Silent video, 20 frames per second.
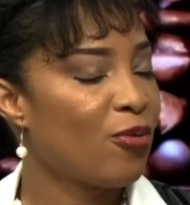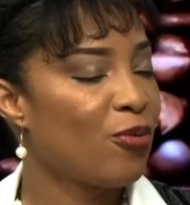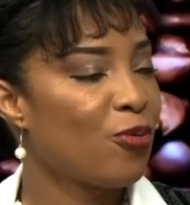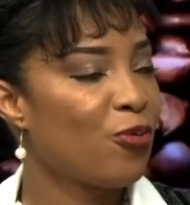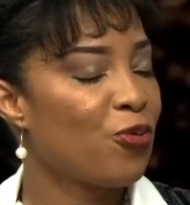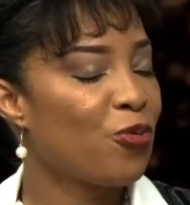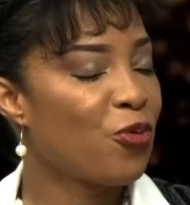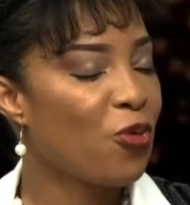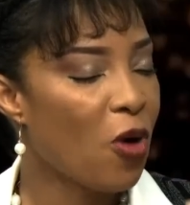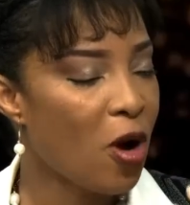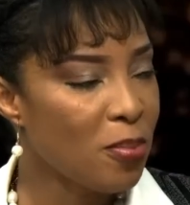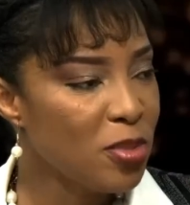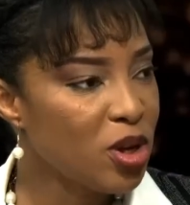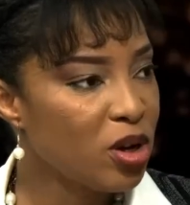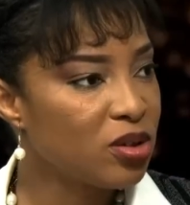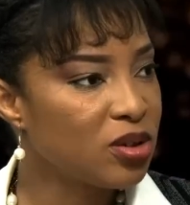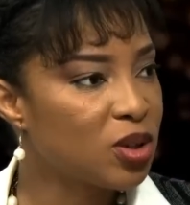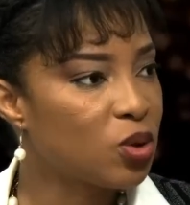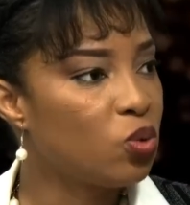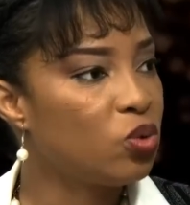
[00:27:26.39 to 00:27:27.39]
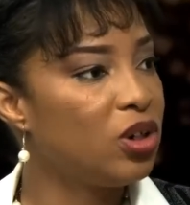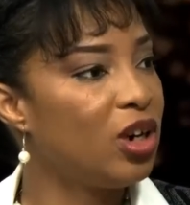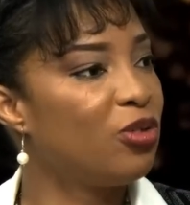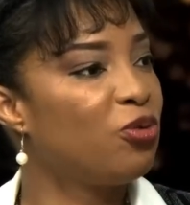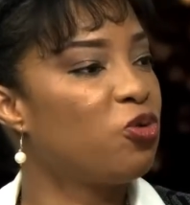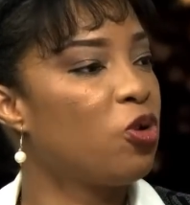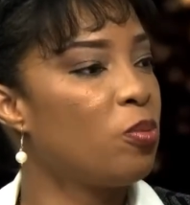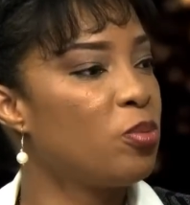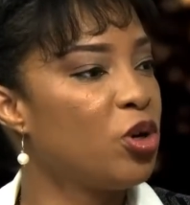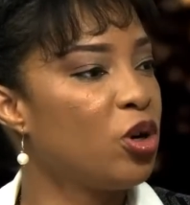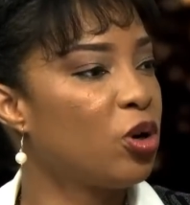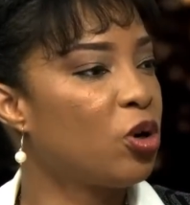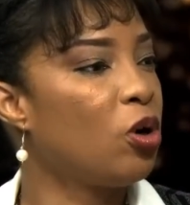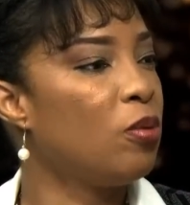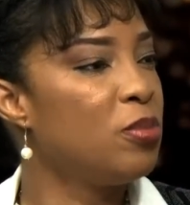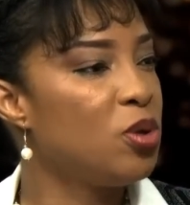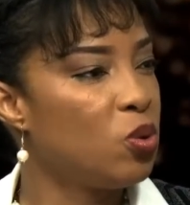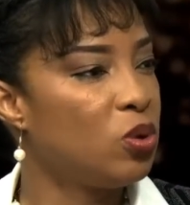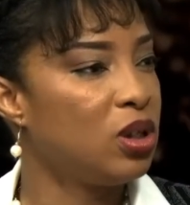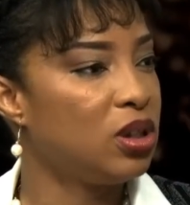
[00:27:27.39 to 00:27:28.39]
from your school and from your
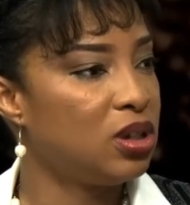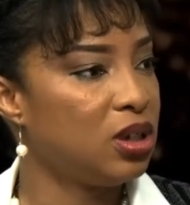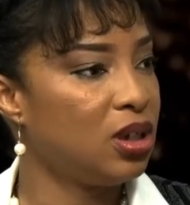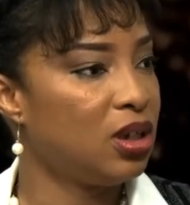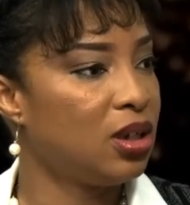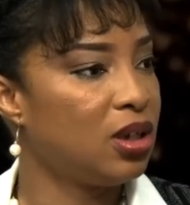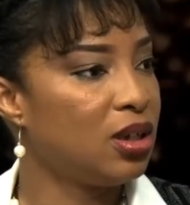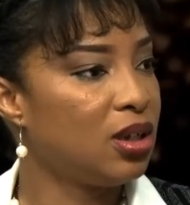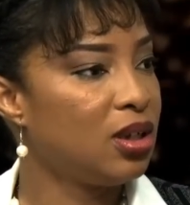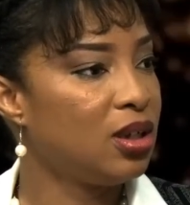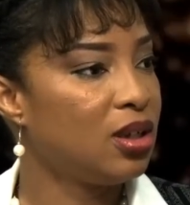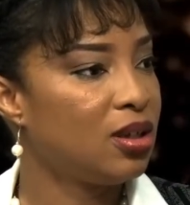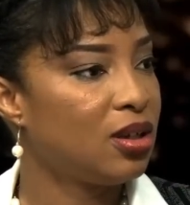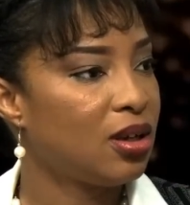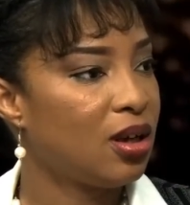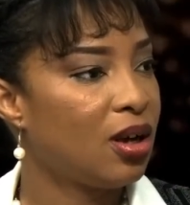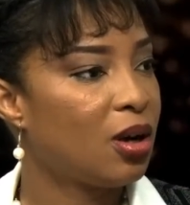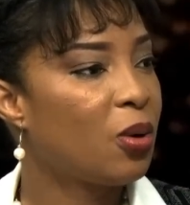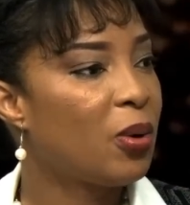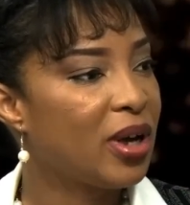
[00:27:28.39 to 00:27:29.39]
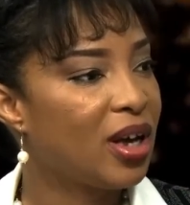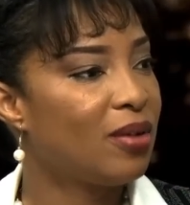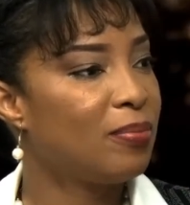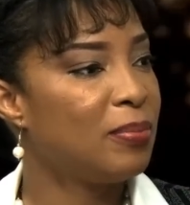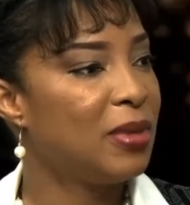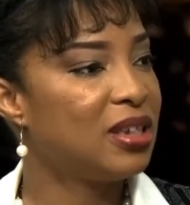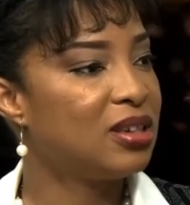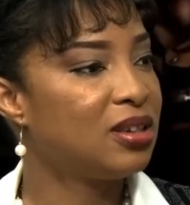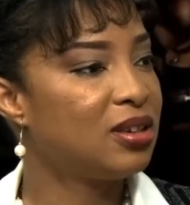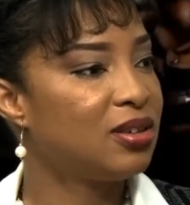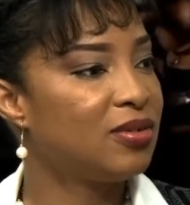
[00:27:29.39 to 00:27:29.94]
community. A quick message